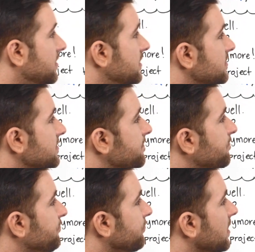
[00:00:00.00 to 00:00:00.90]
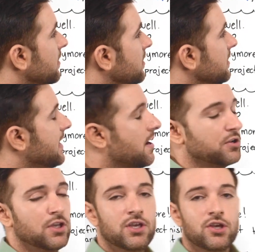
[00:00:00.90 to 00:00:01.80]
this.
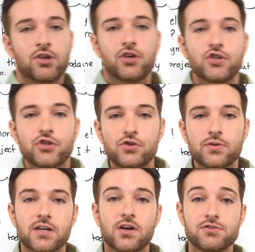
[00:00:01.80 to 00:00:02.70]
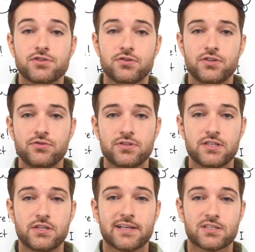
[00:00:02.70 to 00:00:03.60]
Now, you can also use
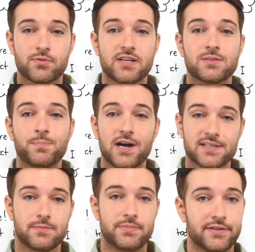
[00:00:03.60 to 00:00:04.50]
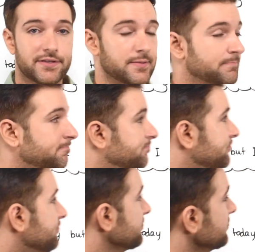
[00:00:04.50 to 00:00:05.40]
it to express possibility.
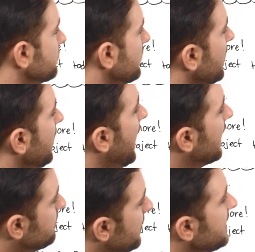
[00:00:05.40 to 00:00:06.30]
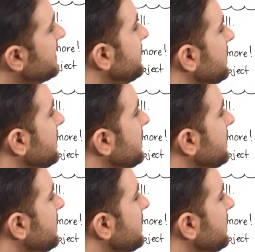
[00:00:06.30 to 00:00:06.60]
I may get